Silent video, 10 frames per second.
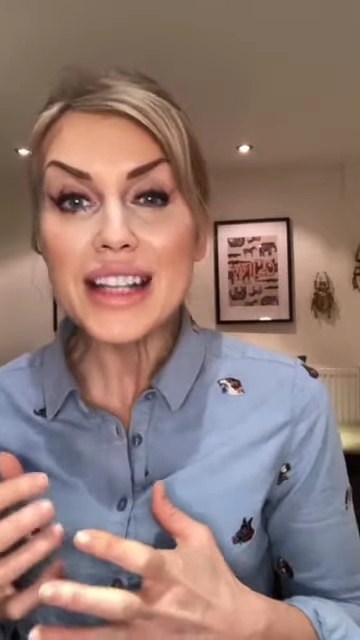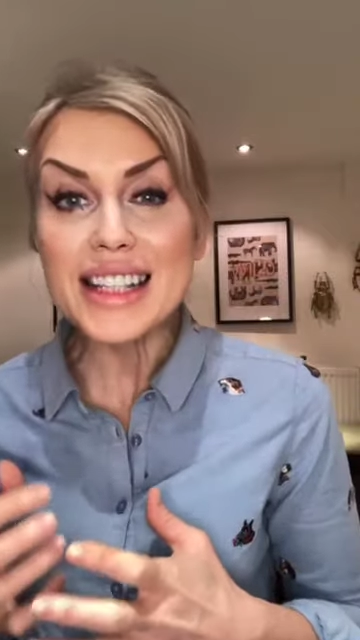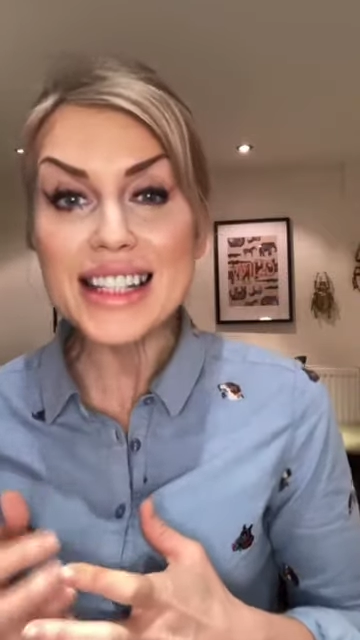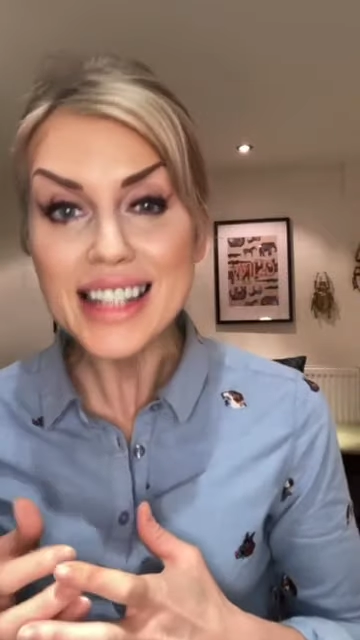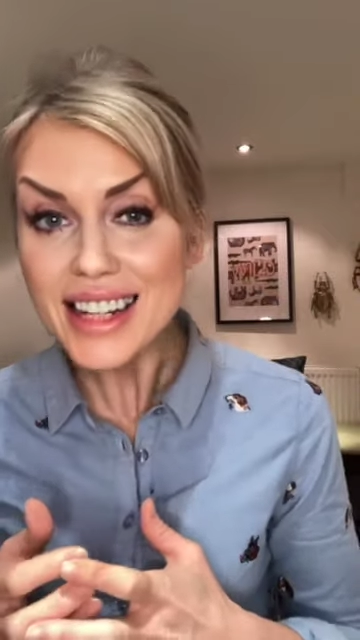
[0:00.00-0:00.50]
a
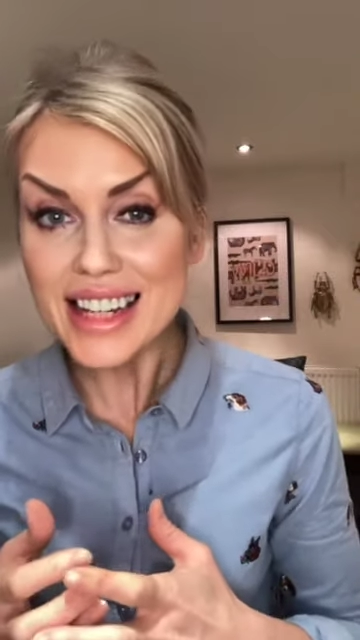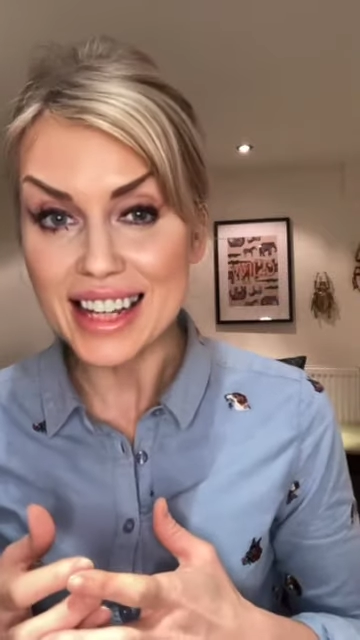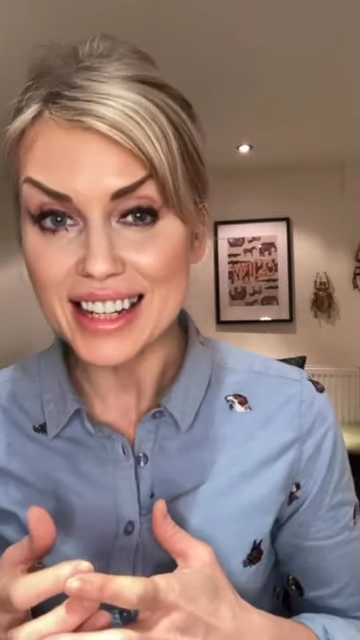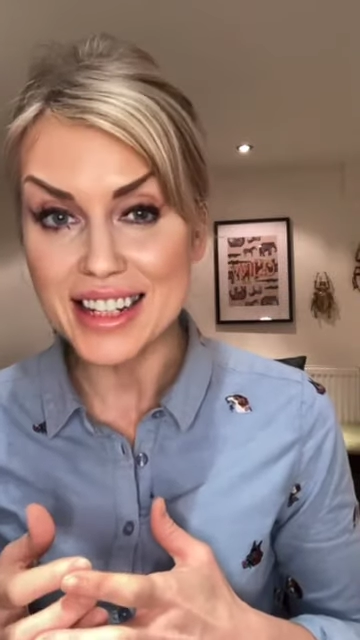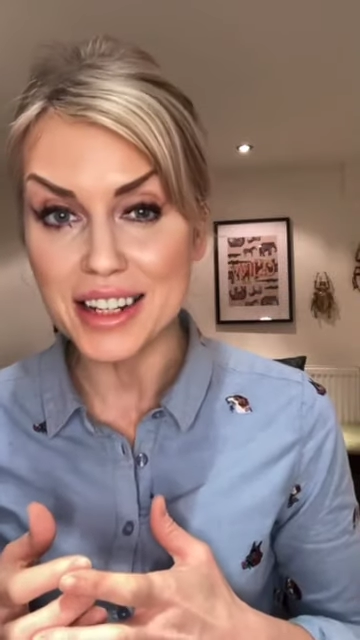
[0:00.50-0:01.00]
study
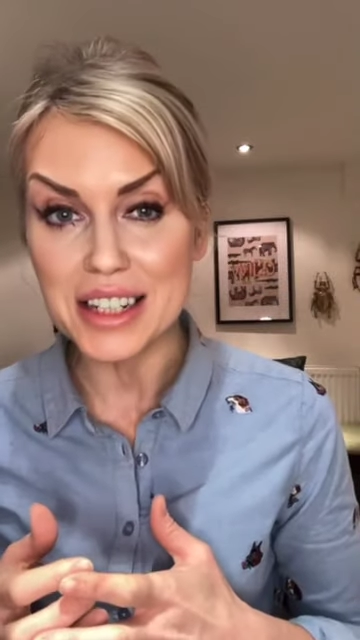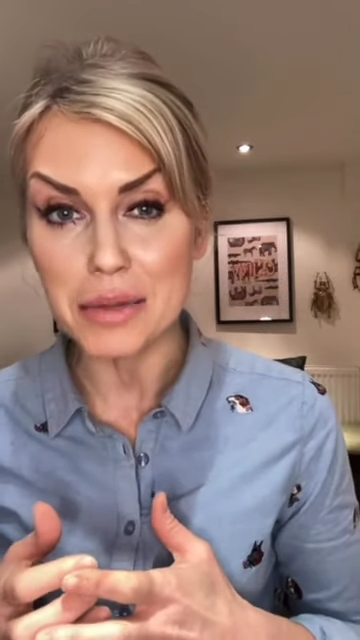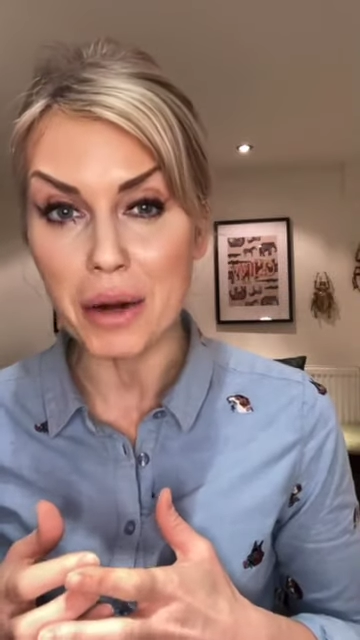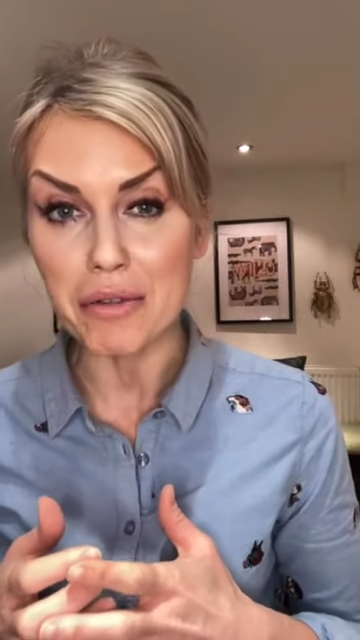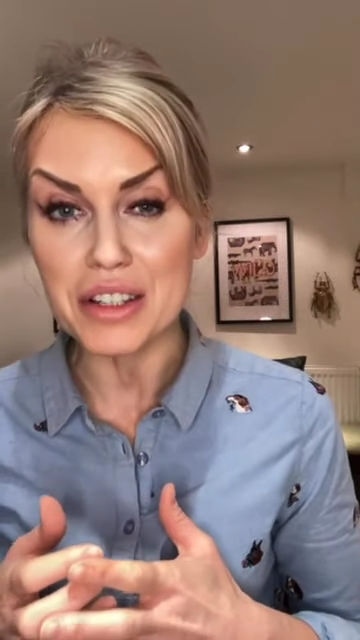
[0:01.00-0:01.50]
conducted
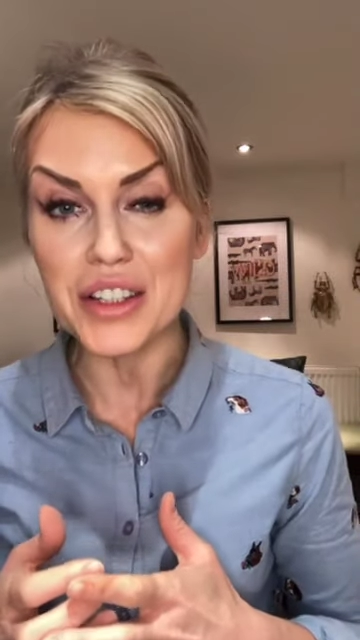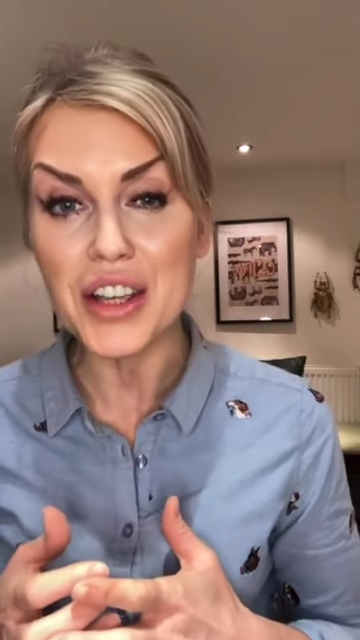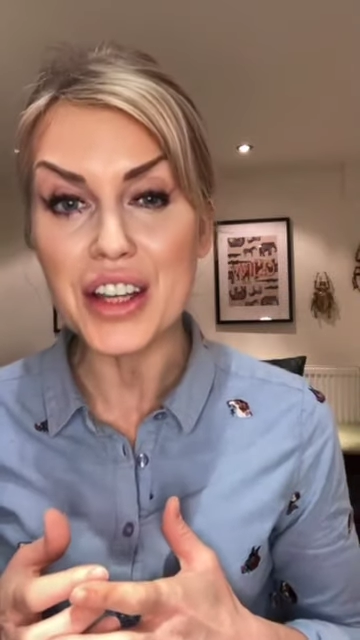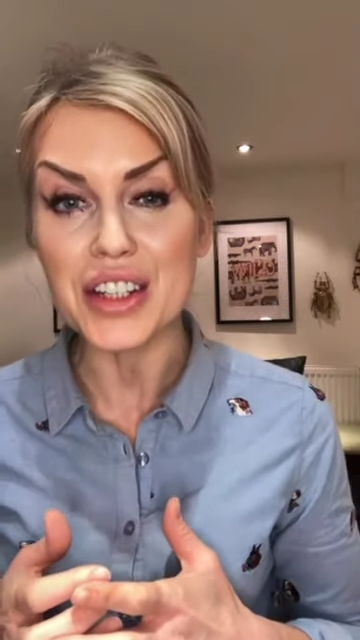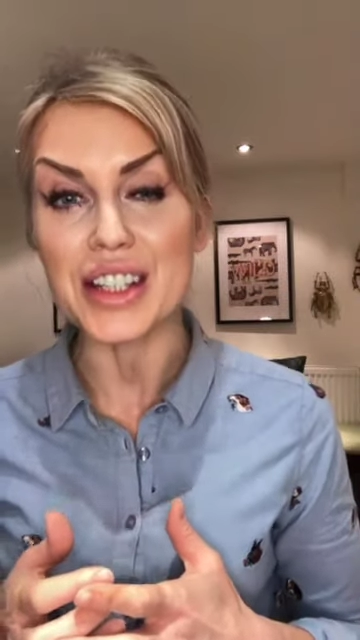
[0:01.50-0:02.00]
by
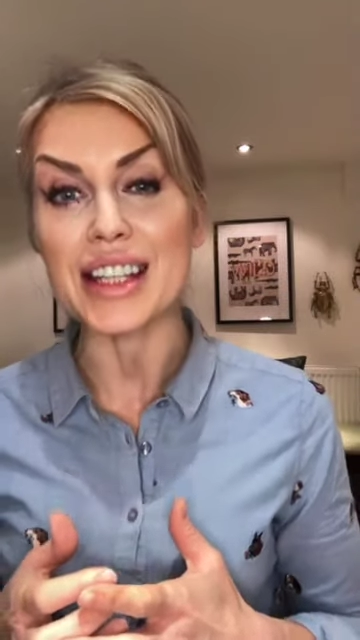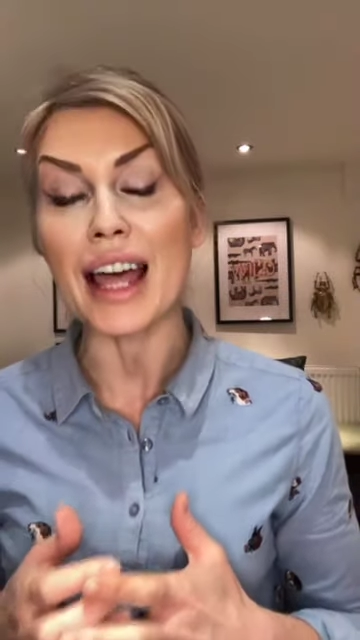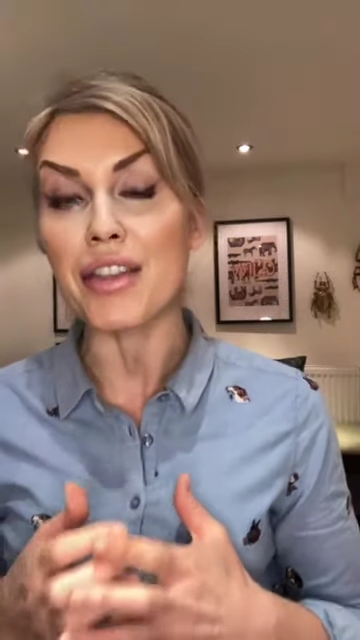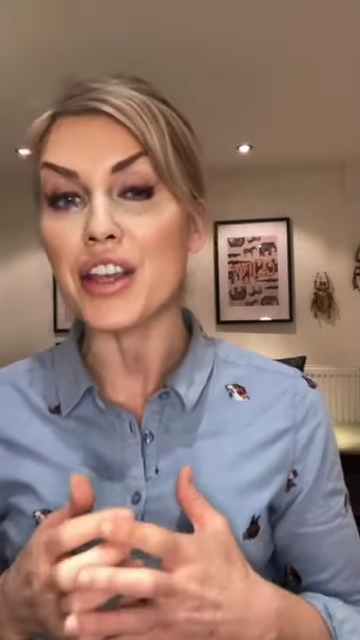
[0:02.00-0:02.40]
researchers at the